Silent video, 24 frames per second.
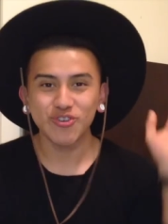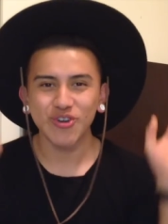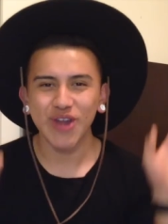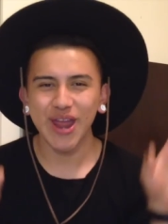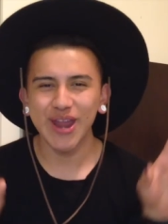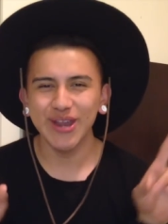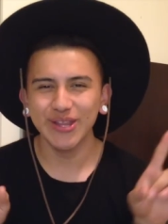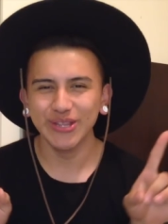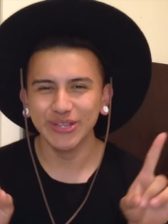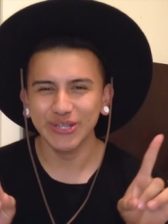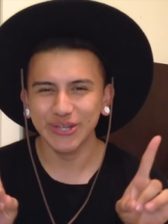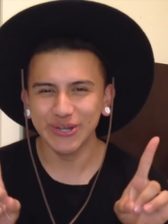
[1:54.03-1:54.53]

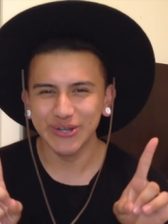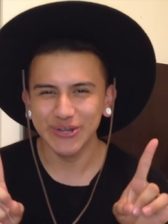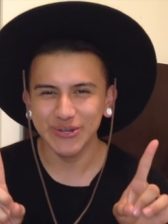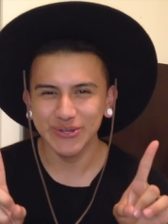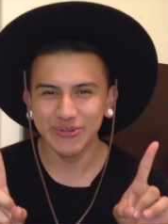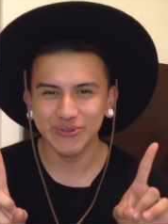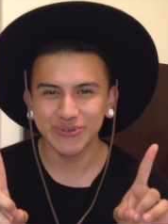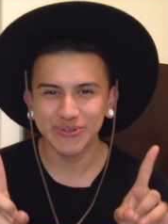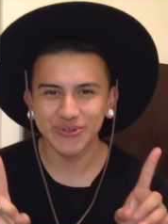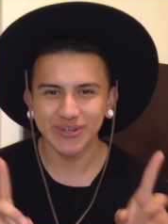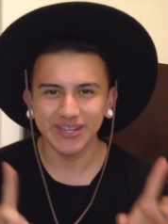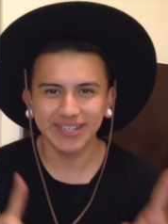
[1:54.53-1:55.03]
Trying to learn
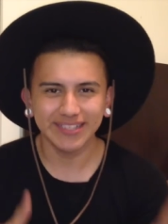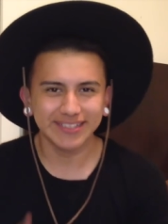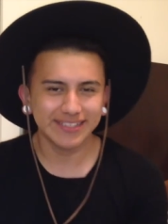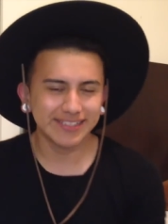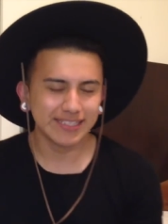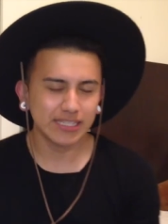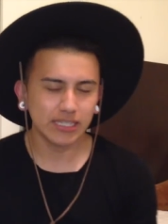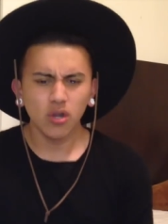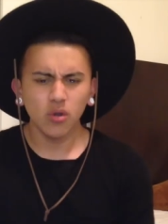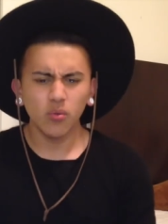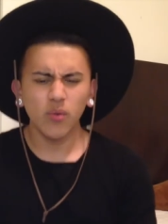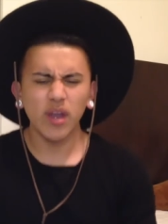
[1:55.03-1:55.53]
new
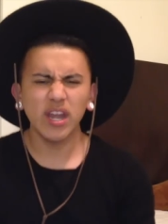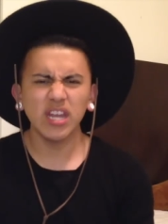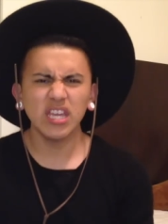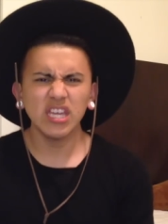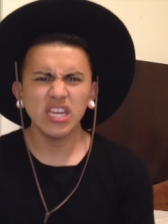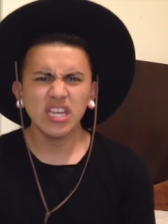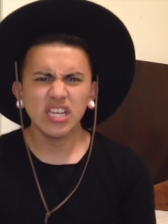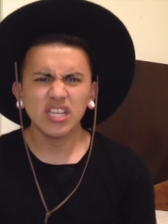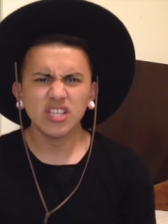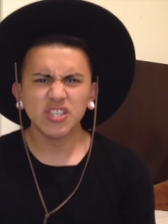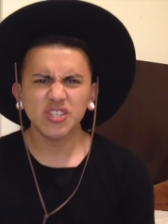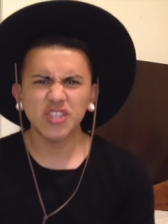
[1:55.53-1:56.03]
tricks.
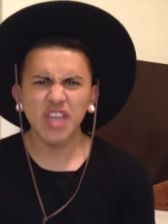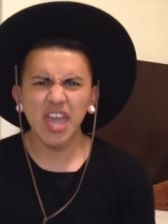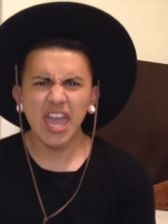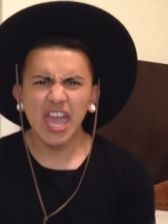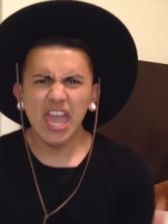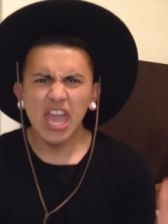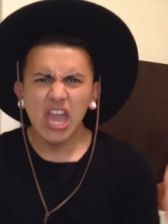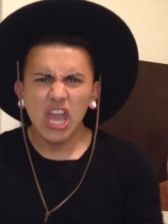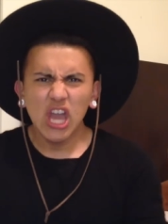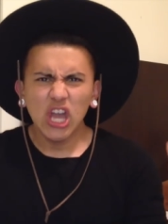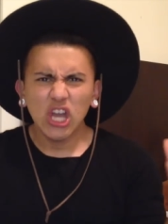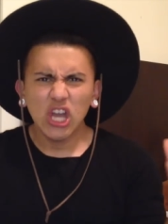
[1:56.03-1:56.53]
Ready, set,